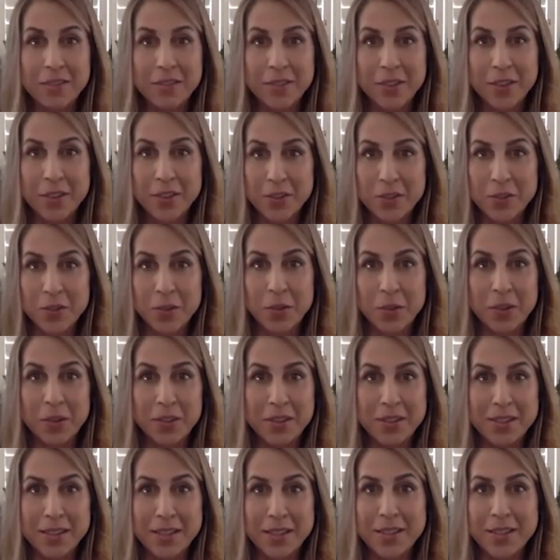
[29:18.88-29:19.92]
control
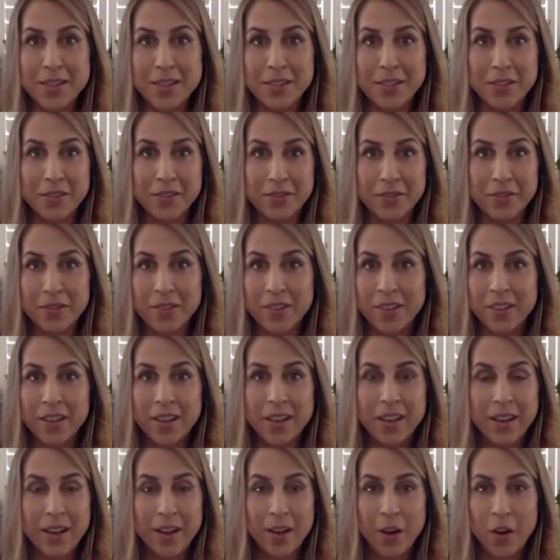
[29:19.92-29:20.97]
and sense of
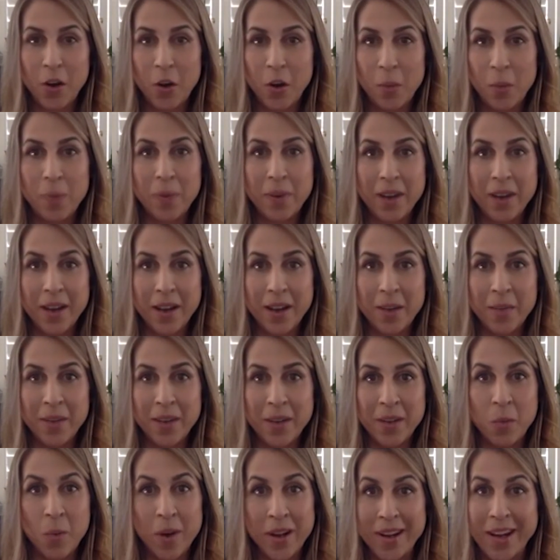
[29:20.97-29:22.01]
hope
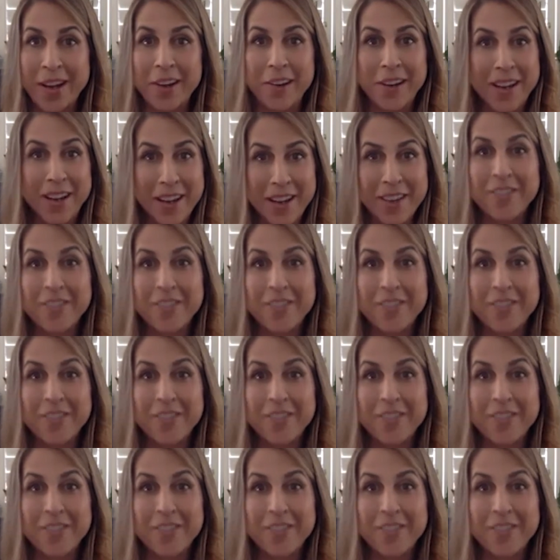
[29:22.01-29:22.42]
in one area of